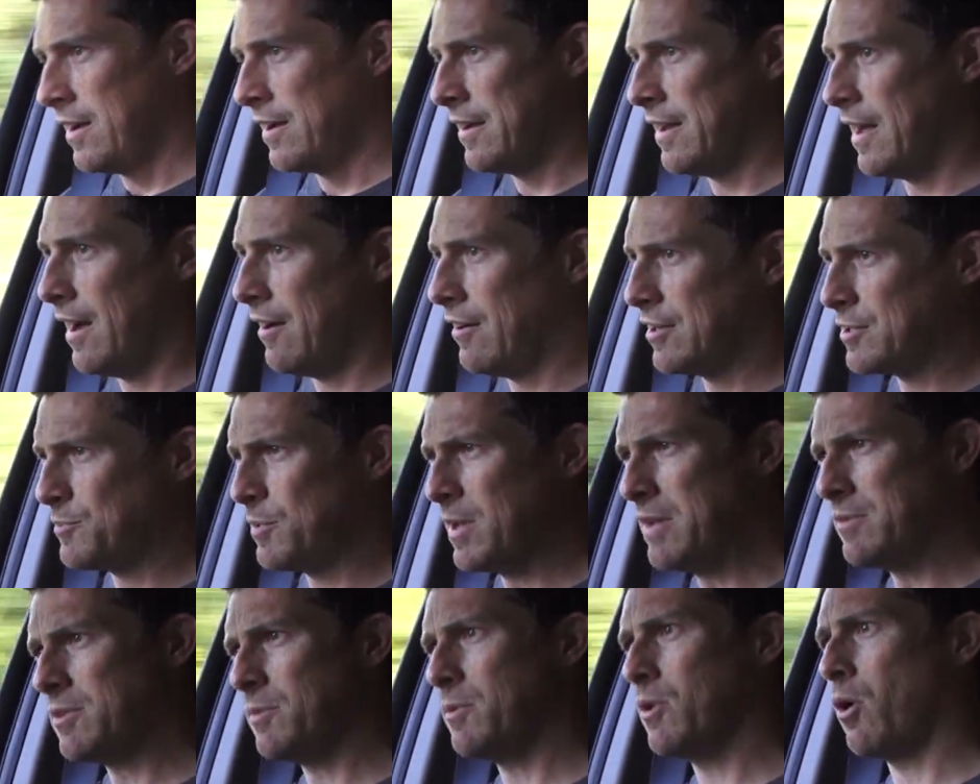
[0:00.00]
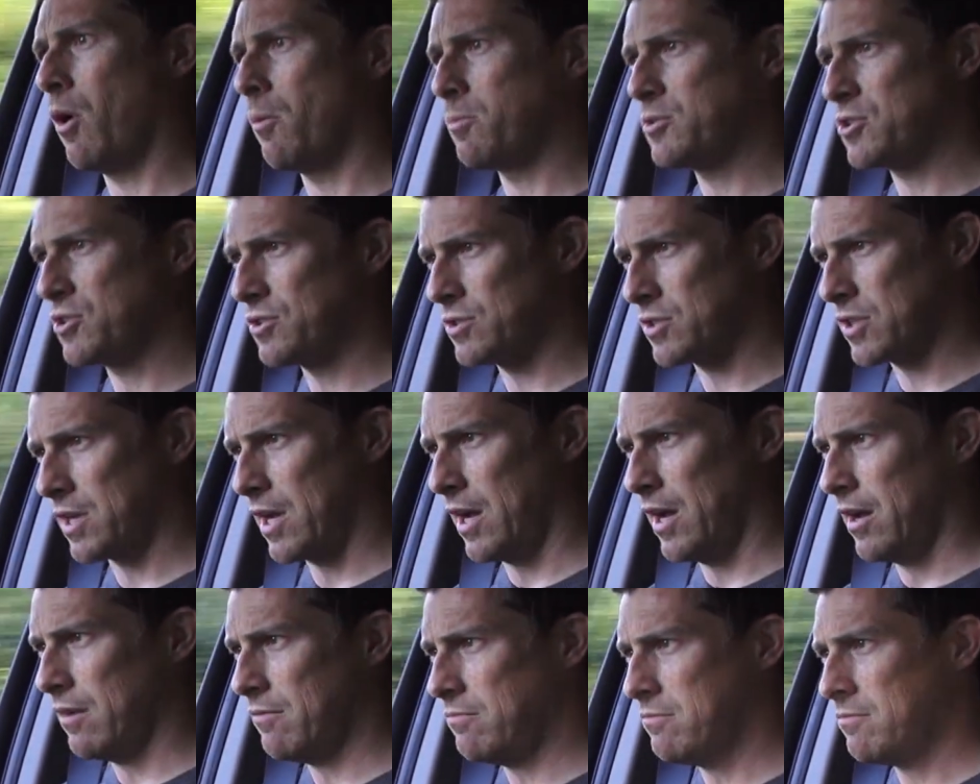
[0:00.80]
Now, as BMW options
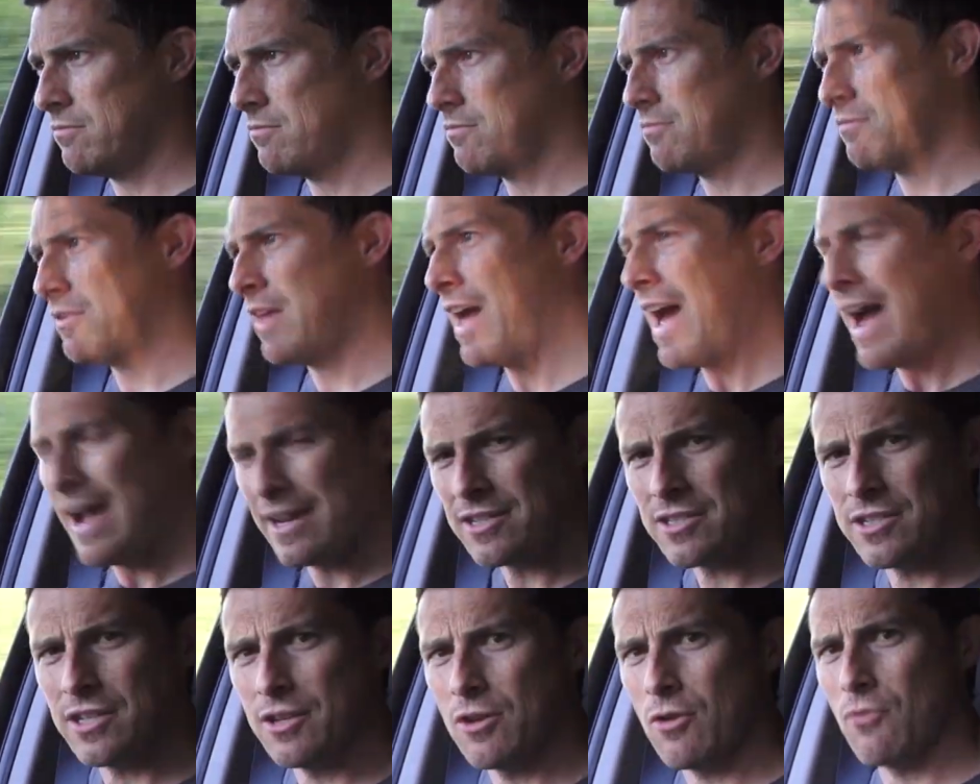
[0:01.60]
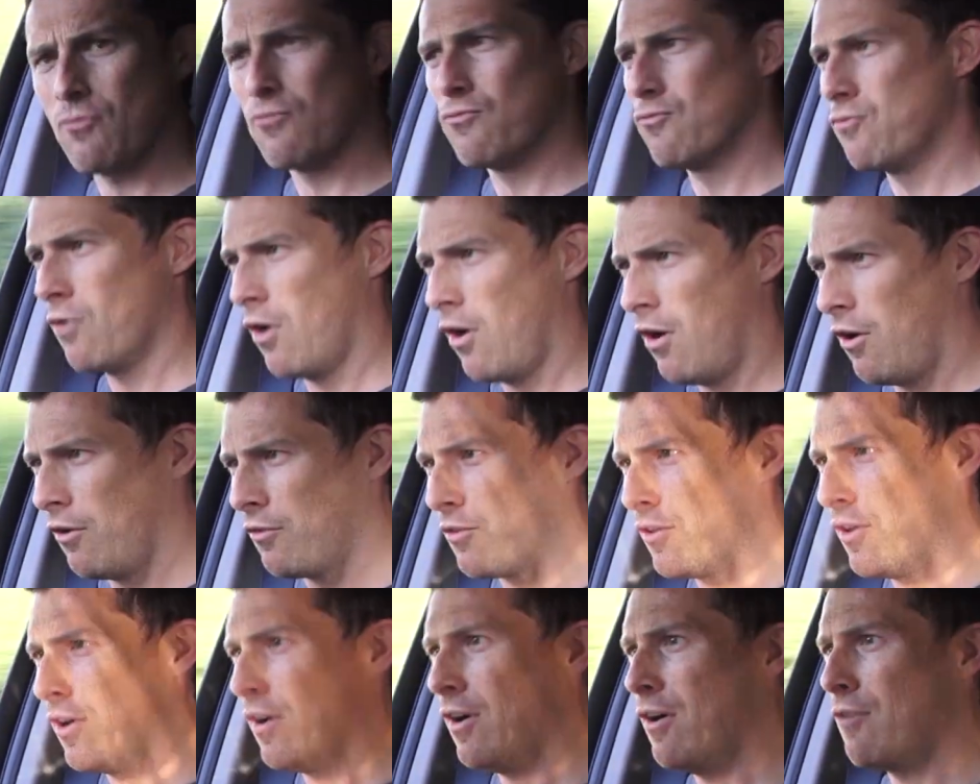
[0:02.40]
go, they're actually
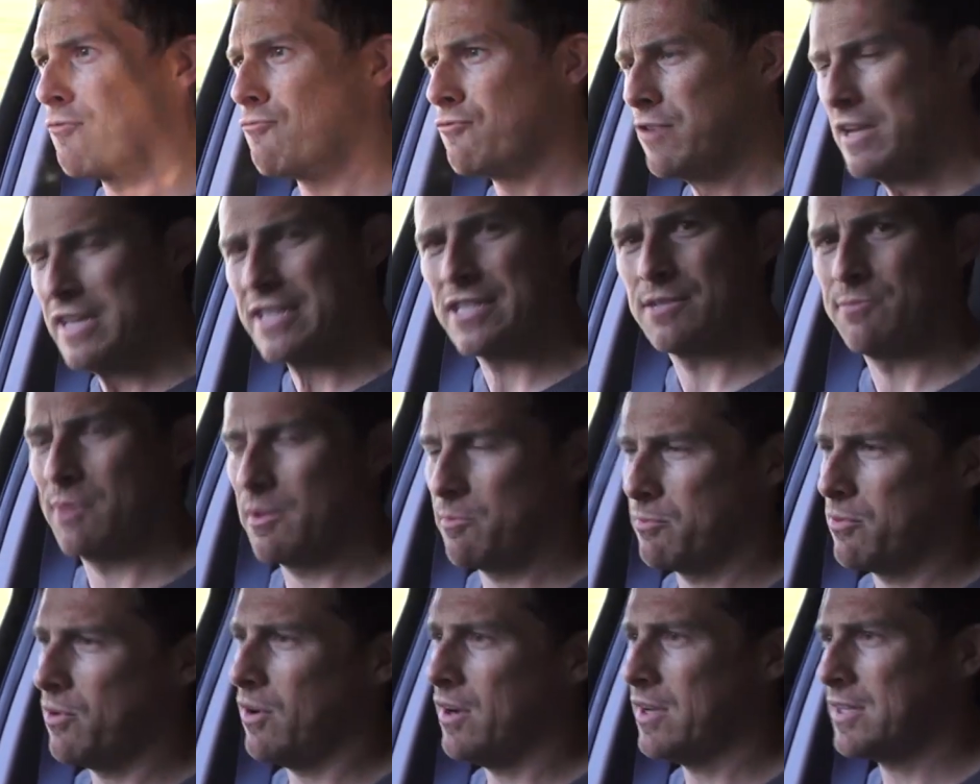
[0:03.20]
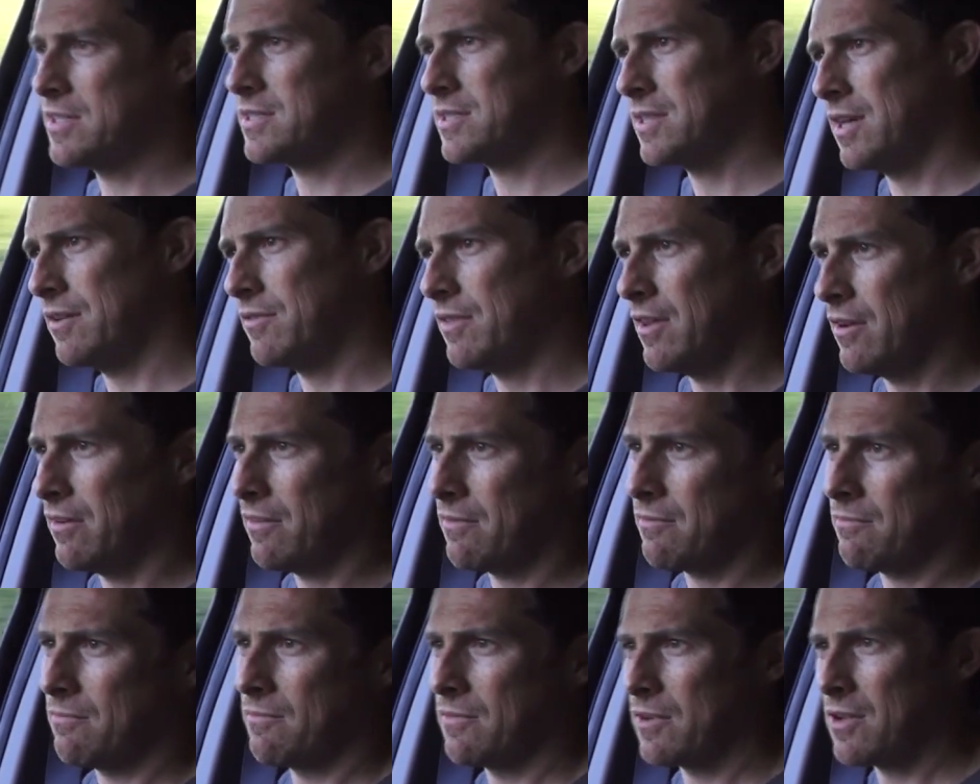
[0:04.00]
rather reasonably priced, so
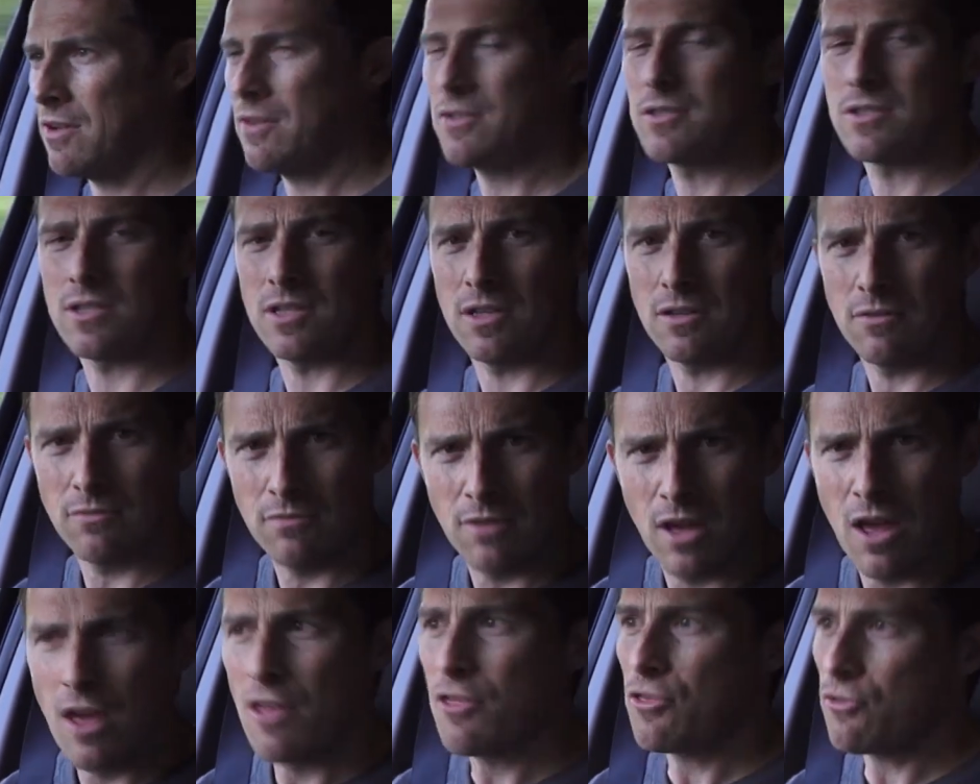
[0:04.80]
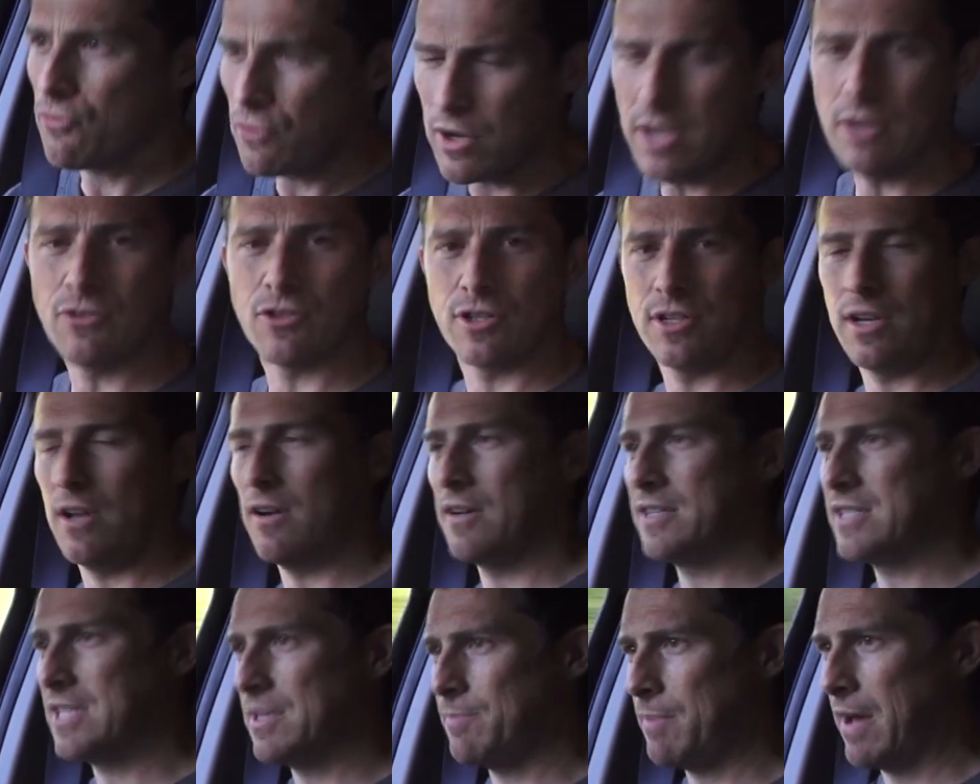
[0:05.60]
they'll cost you
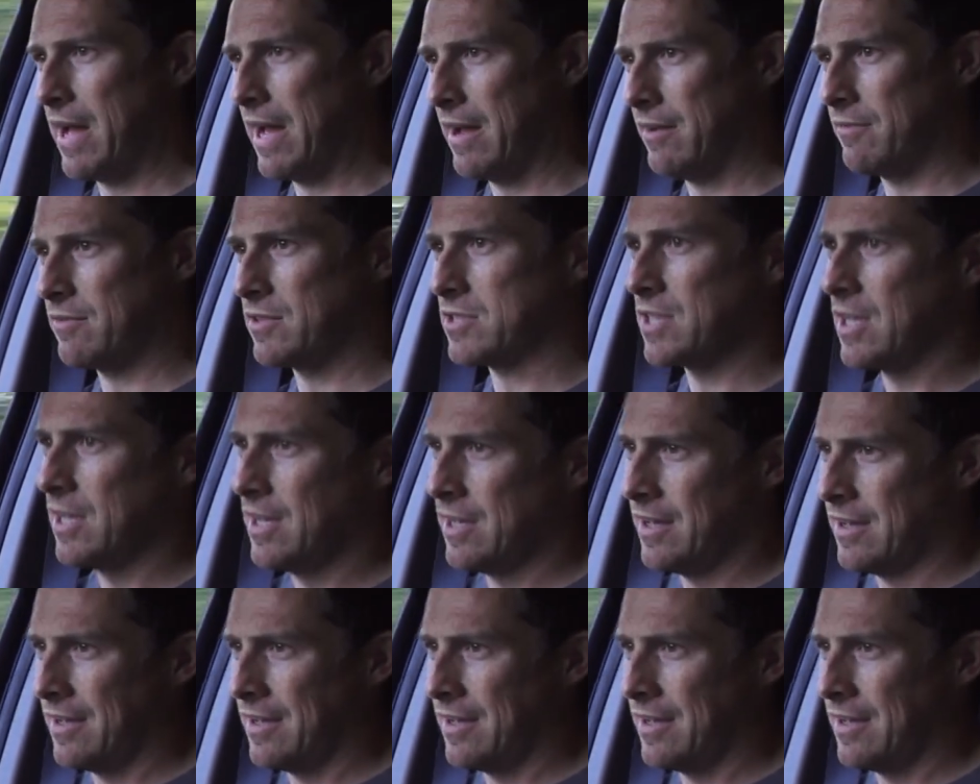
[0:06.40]
£390.